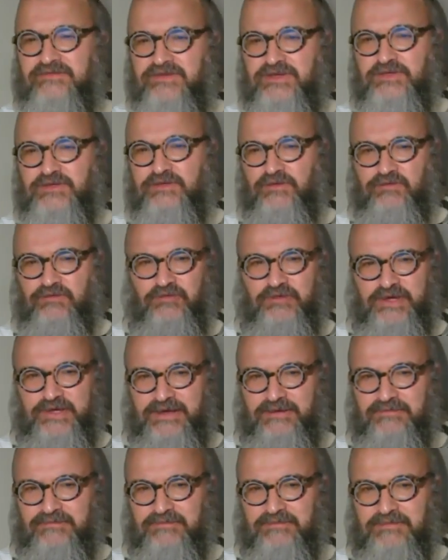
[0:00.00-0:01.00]
individual
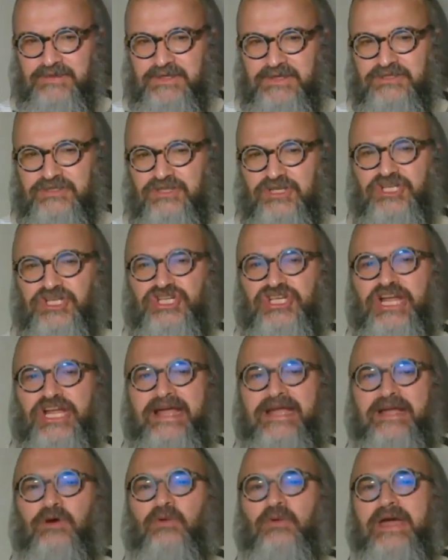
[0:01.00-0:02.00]
freedom to
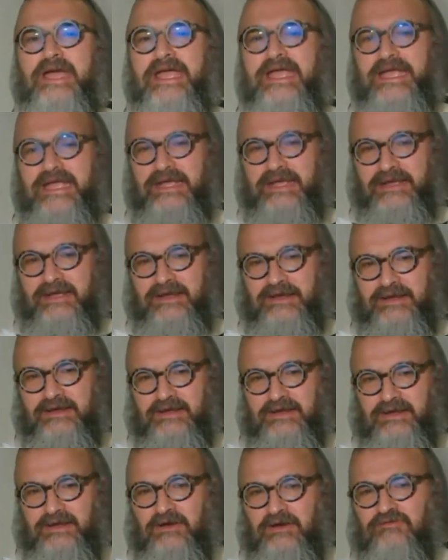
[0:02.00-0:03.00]
shy away
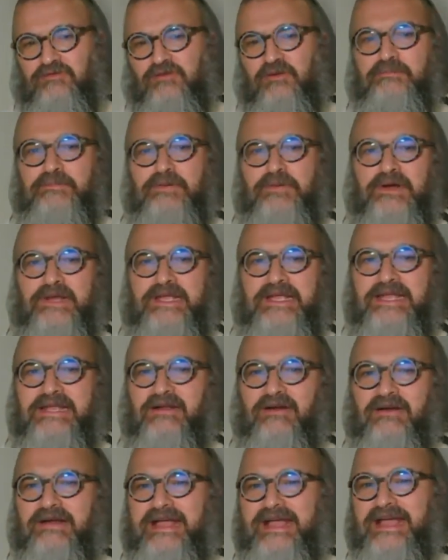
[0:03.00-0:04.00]
from putting
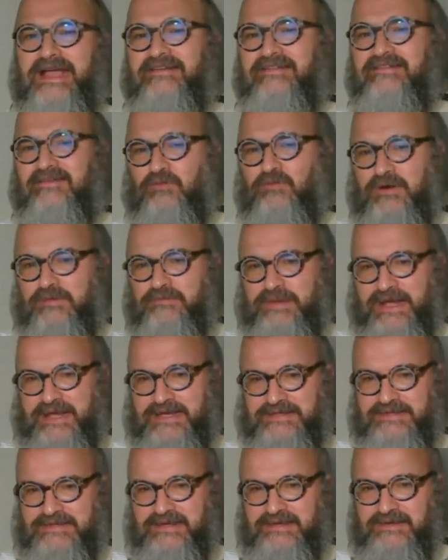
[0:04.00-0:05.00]
in our eggs in one
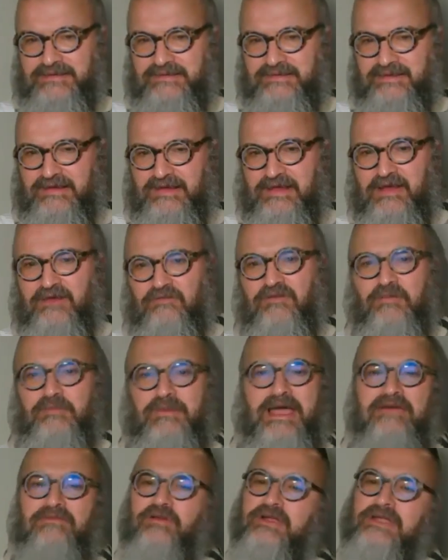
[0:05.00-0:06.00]
basket,
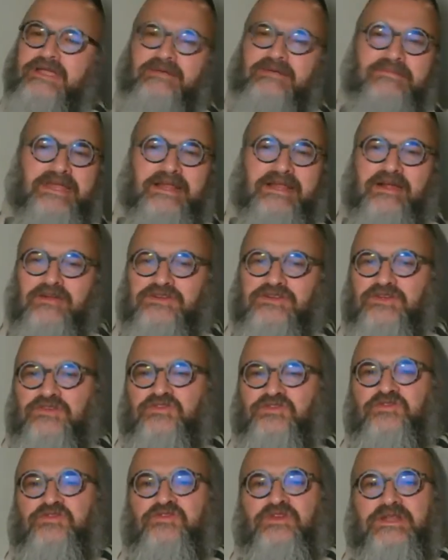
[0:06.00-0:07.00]
from ever committing
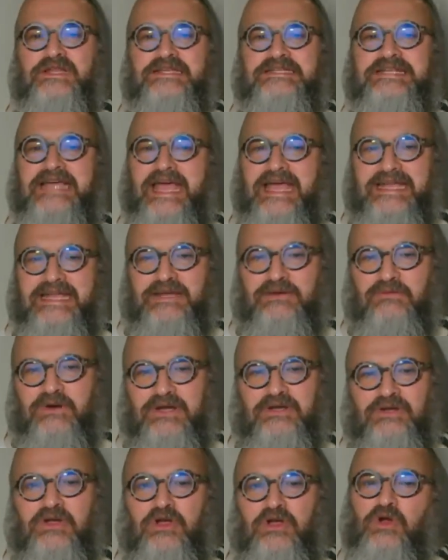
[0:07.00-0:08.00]
ourselves fully to
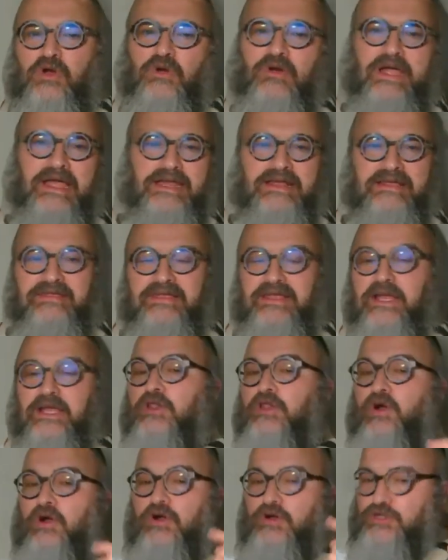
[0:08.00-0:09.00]
anyone or
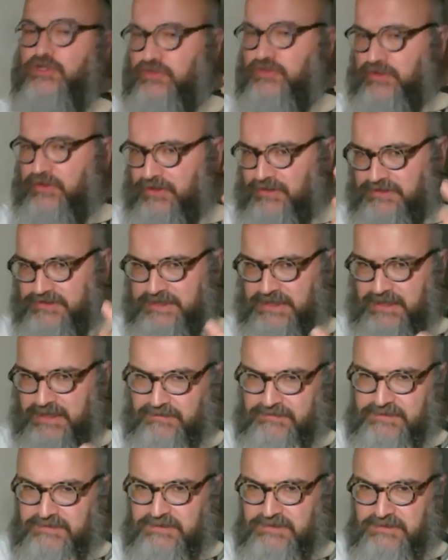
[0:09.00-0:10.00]
anything larger than
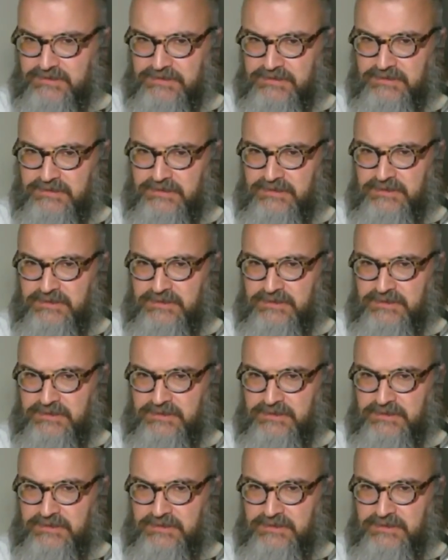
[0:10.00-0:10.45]
ourselves.